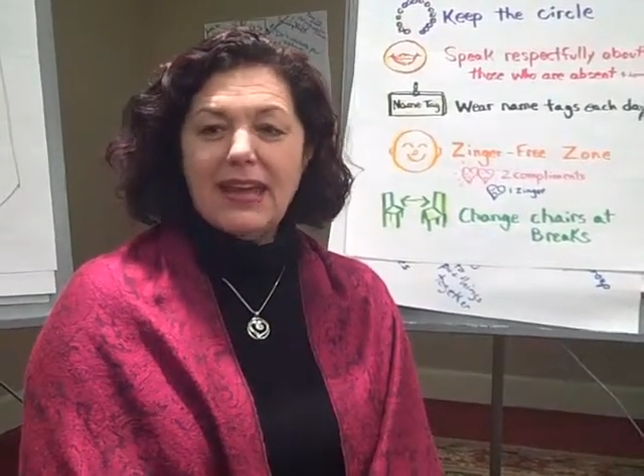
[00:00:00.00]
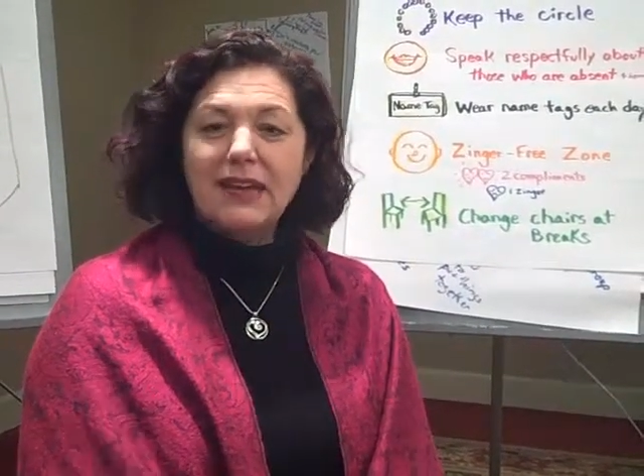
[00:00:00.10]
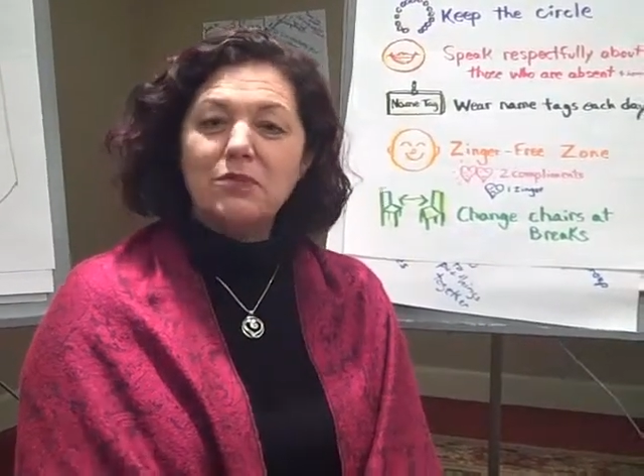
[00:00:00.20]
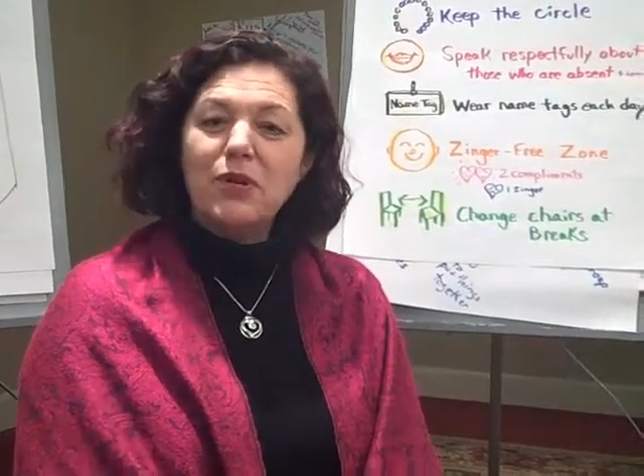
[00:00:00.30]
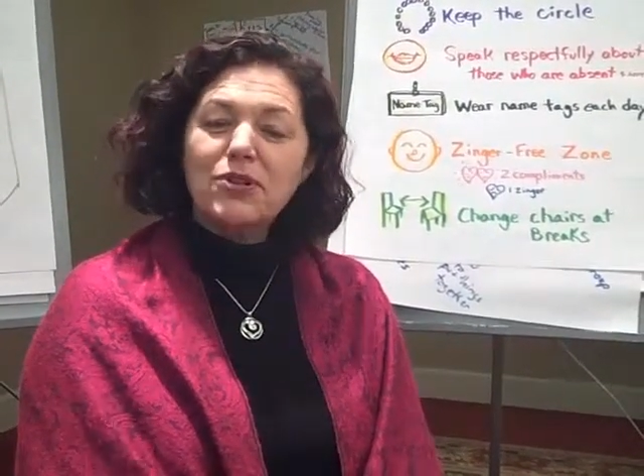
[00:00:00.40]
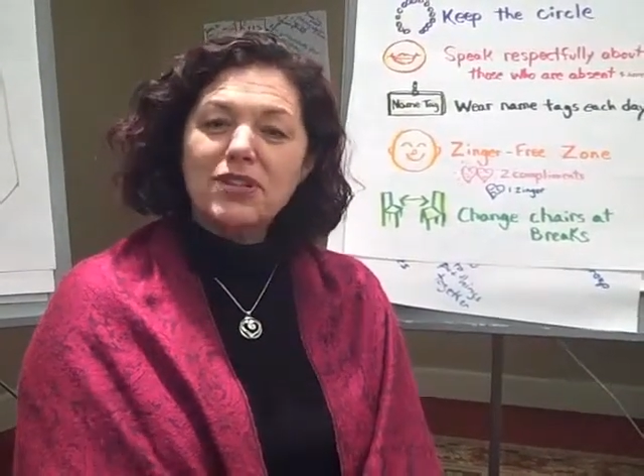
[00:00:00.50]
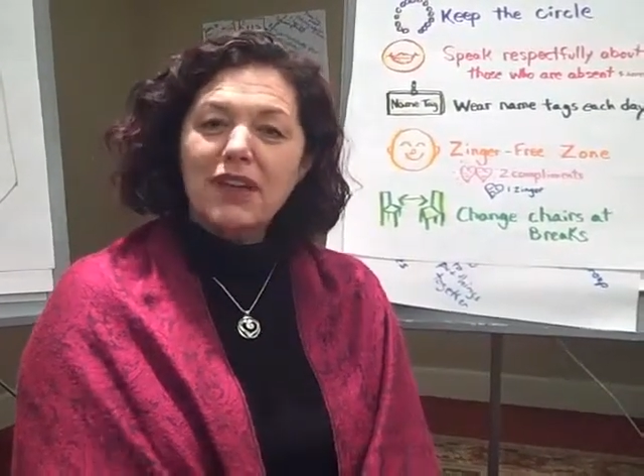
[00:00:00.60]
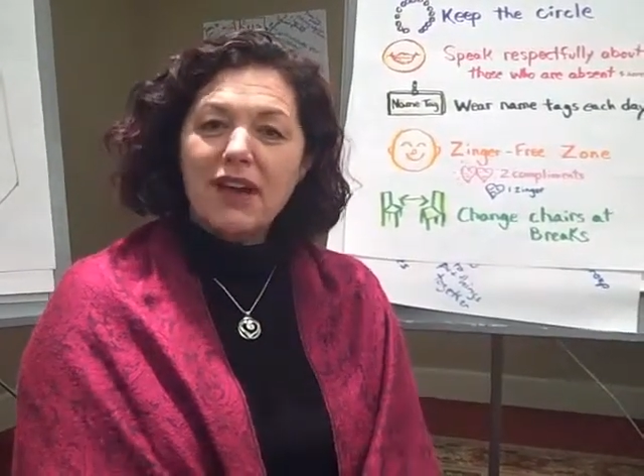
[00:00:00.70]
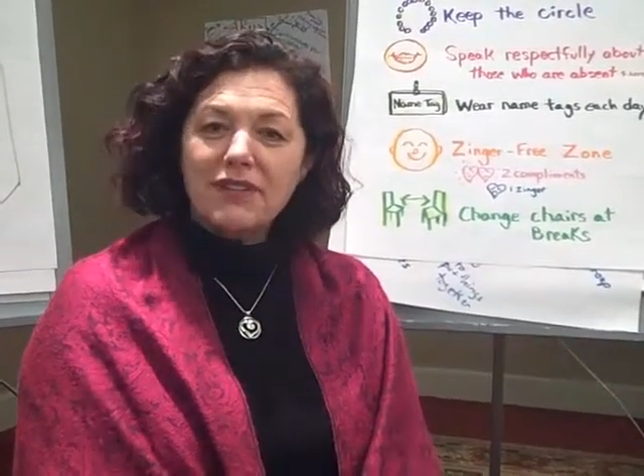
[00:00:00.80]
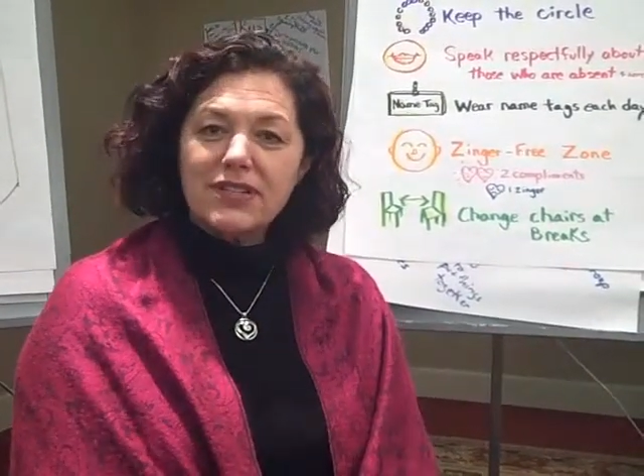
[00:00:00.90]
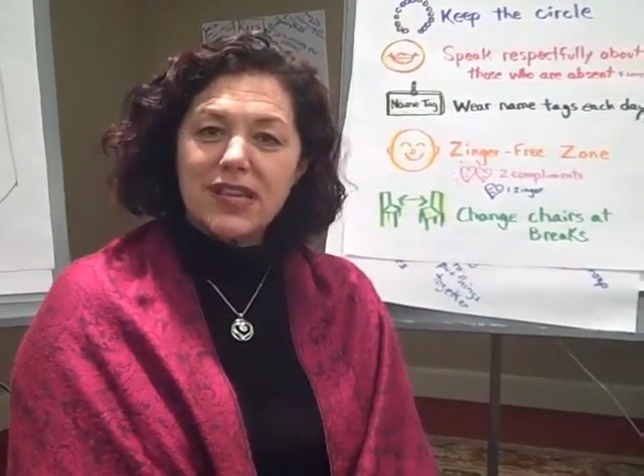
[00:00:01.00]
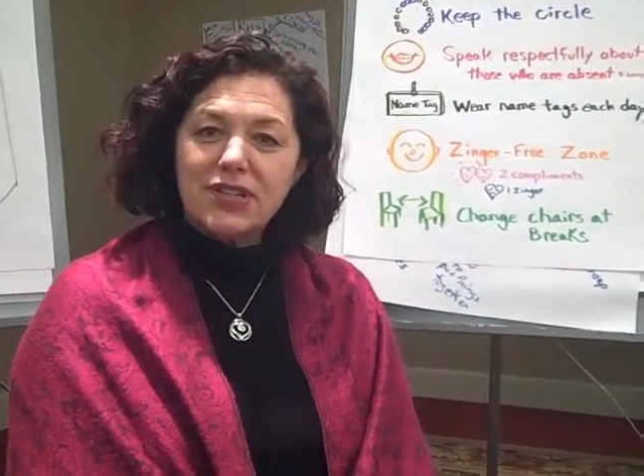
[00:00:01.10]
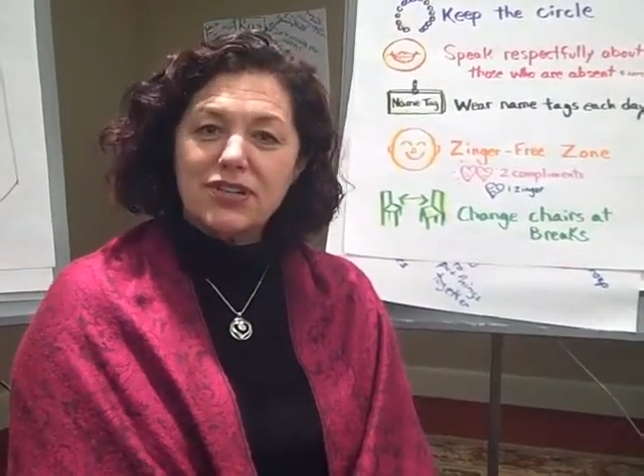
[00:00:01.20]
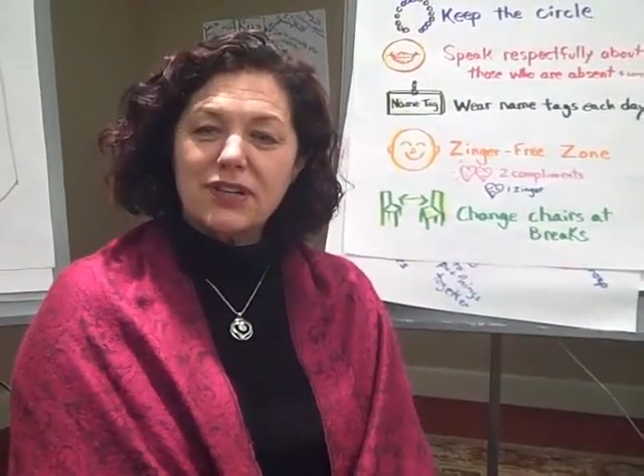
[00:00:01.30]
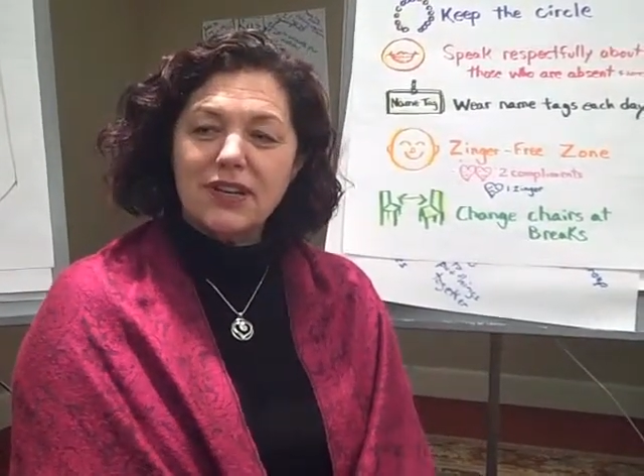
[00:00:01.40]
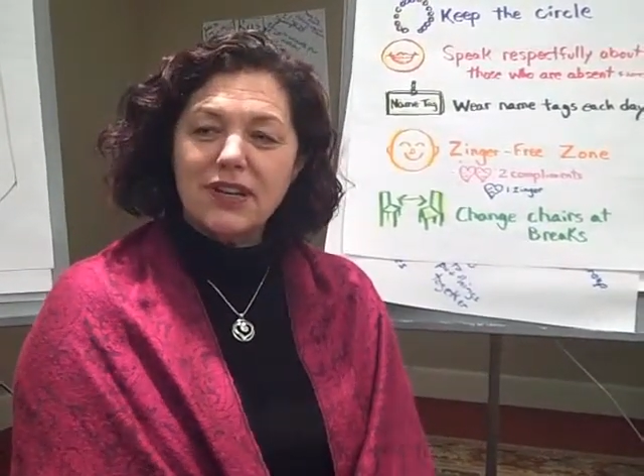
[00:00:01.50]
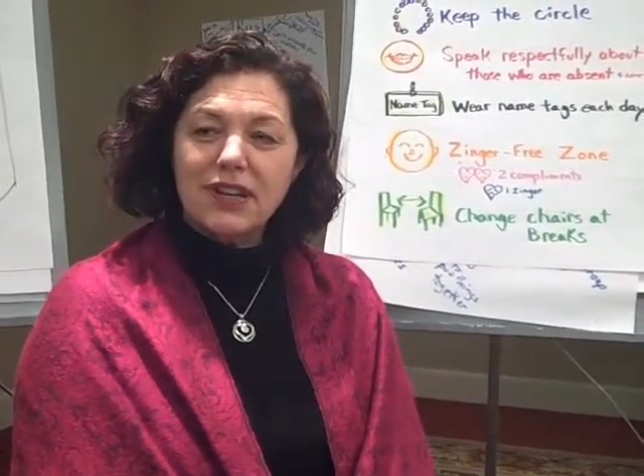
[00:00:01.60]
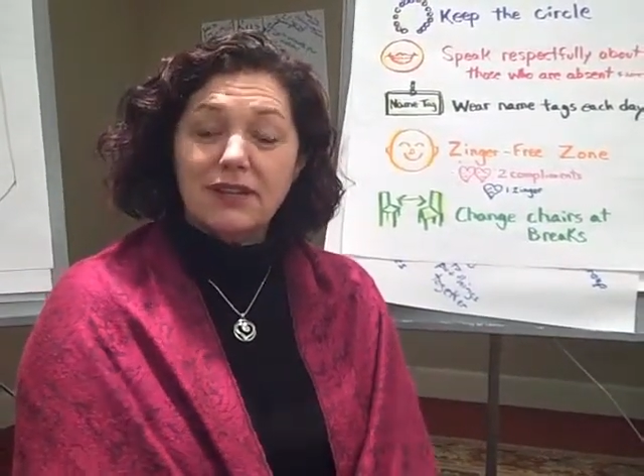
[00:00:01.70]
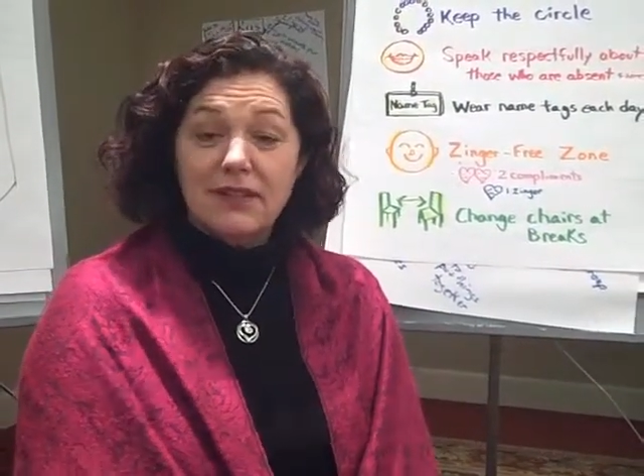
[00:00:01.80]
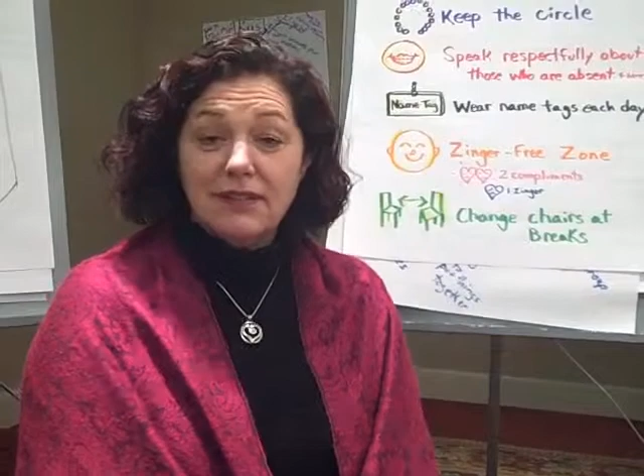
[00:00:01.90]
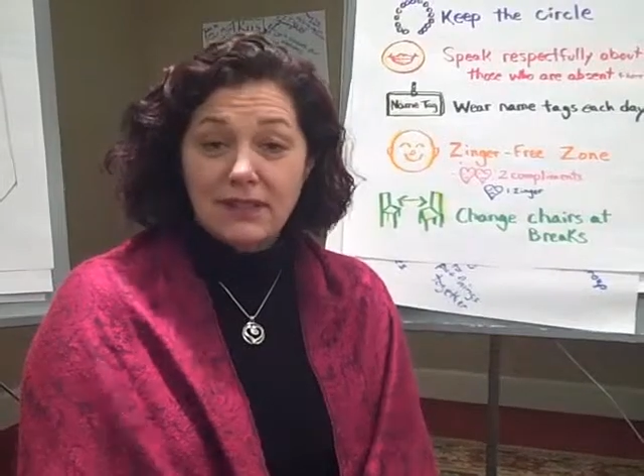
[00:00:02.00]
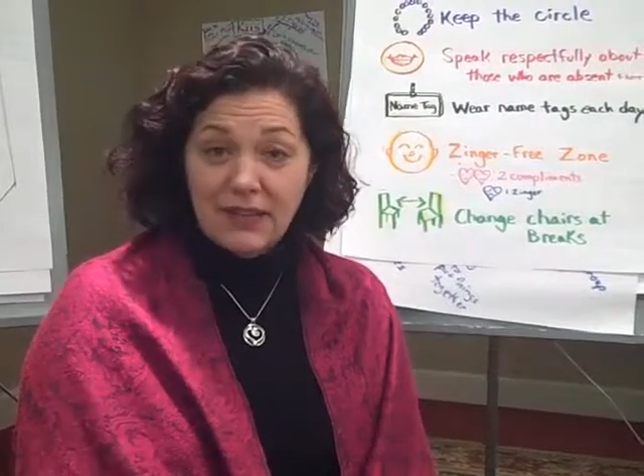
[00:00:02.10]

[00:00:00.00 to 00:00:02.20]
And I'd approach the conversation in